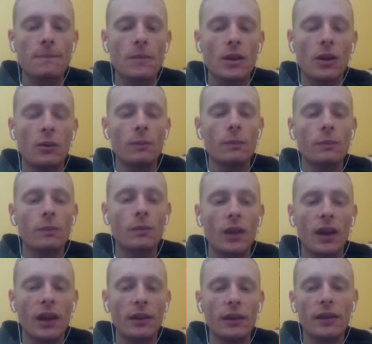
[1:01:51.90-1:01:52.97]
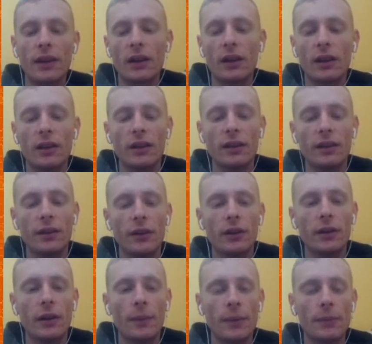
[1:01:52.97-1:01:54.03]
Oh, and then got a lucky hit there.
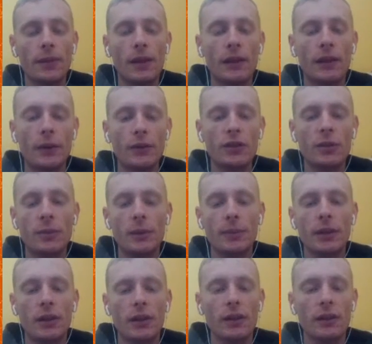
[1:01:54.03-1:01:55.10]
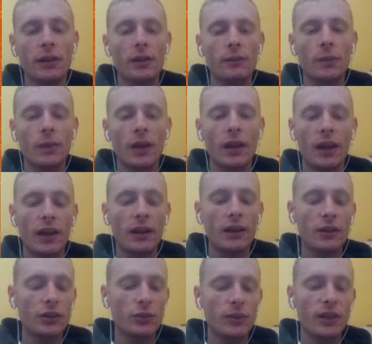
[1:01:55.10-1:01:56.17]
I mean, that was to me a bit lucky hit. And I
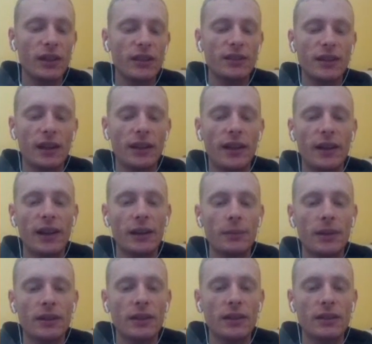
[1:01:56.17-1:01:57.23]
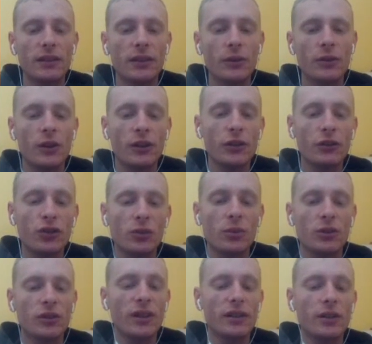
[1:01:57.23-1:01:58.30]
just realized that I lied because those RC
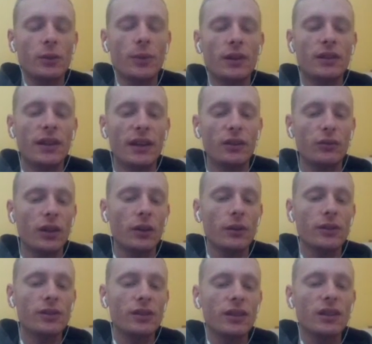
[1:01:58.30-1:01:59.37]
Shroobers are actually weak to Ice Flowers.